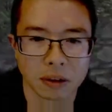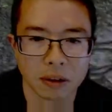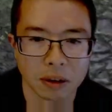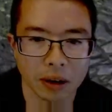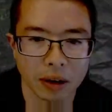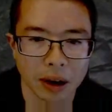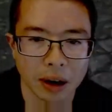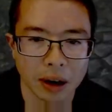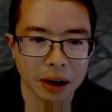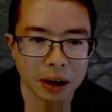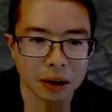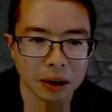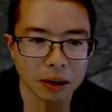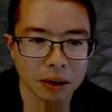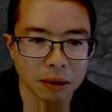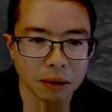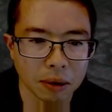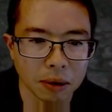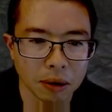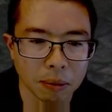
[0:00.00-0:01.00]
it's a lot
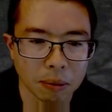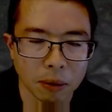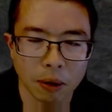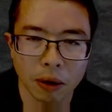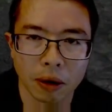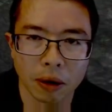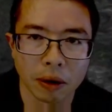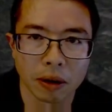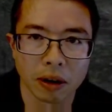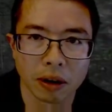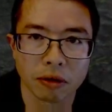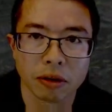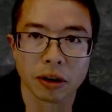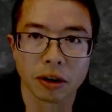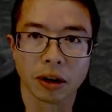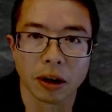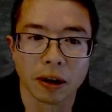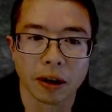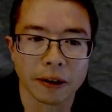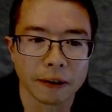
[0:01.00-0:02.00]
more
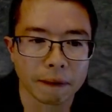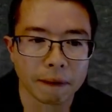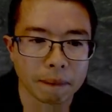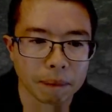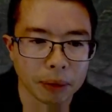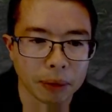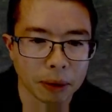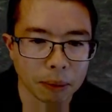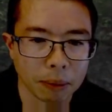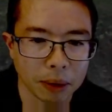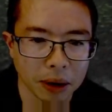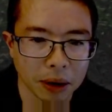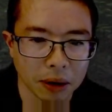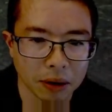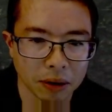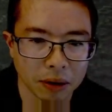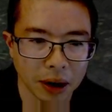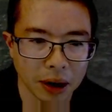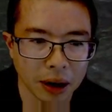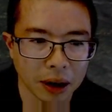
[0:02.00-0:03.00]
difficult,
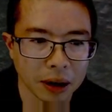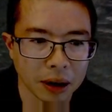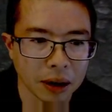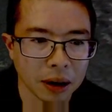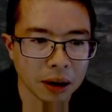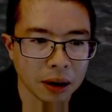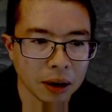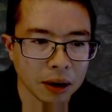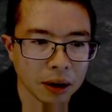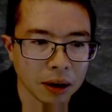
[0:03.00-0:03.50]
because then